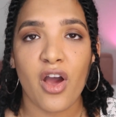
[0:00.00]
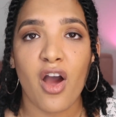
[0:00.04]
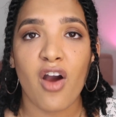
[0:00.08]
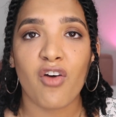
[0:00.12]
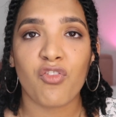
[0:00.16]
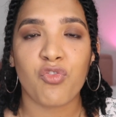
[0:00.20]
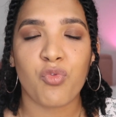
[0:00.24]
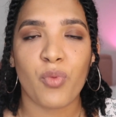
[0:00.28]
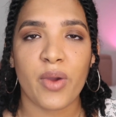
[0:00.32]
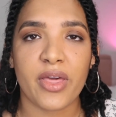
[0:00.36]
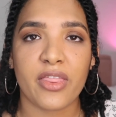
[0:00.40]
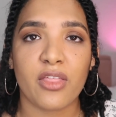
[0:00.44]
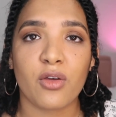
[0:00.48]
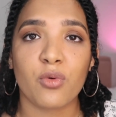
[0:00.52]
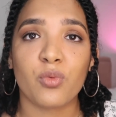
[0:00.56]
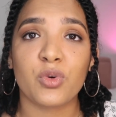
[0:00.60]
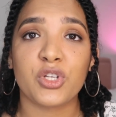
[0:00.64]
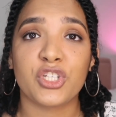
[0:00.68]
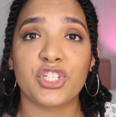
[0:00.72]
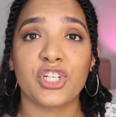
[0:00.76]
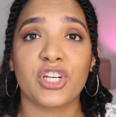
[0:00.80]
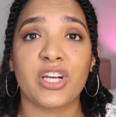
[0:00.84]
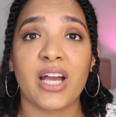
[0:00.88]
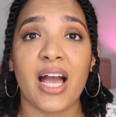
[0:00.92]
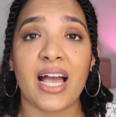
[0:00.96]
of whether we
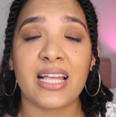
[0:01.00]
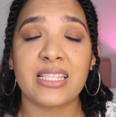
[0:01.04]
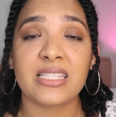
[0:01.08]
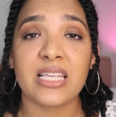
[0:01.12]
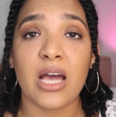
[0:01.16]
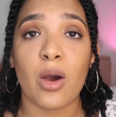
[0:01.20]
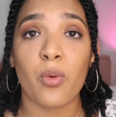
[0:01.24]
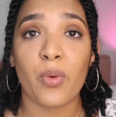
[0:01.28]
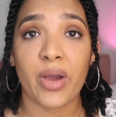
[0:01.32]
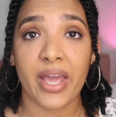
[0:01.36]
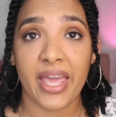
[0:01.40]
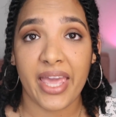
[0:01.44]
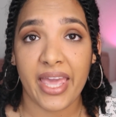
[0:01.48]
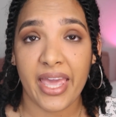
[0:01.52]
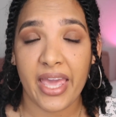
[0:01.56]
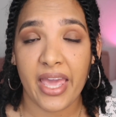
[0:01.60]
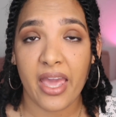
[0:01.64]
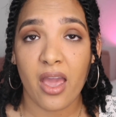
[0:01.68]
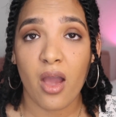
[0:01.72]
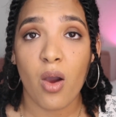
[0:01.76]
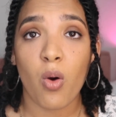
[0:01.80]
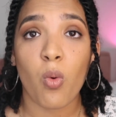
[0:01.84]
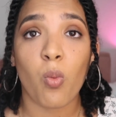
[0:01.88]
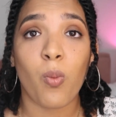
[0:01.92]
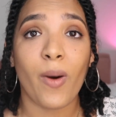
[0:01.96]
should cut our
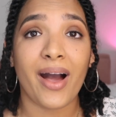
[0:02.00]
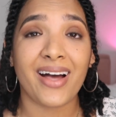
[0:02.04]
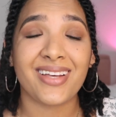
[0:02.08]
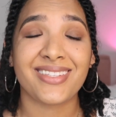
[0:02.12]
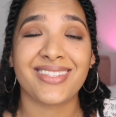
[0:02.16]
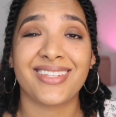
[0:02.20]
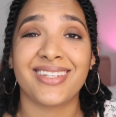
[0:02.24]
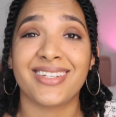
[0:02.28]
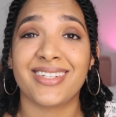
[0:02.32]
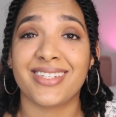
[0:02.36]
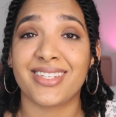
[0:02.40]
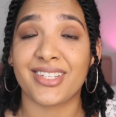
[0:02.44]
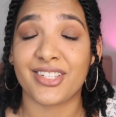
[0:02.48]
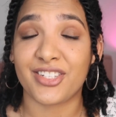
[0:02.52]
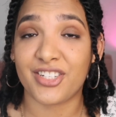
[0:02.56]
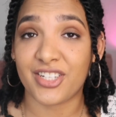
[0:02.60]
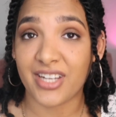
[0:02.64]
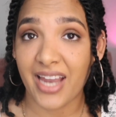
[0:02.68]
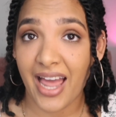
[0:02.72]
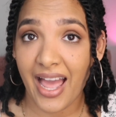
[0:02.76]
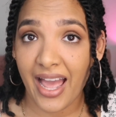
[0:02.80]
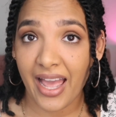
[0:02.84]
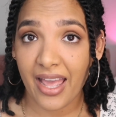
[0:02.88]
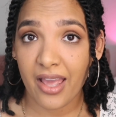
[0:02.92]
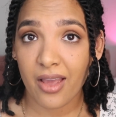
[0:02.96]
hair whilst it is
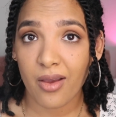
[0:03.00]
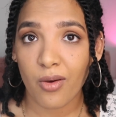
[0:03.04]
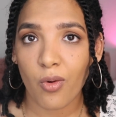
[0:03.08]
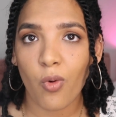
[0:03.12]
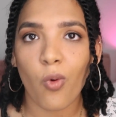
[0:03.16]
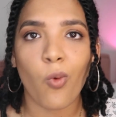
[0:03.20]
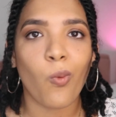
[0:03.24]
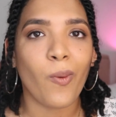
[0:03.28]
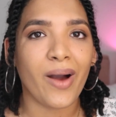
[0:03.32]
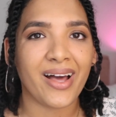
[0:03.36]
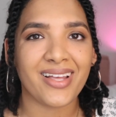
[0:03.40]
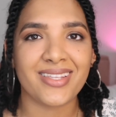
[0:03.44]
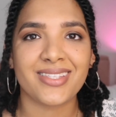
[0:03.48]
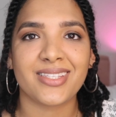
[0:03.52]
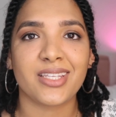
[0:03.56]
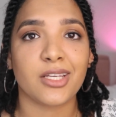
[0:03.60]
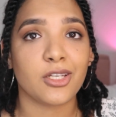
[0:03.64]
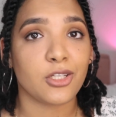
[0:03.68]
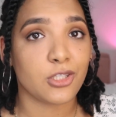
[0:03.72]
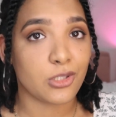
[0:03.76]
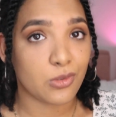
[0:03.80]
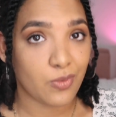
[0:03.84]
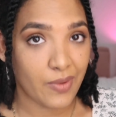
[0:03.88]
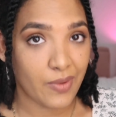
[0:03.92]
dry or whilst it is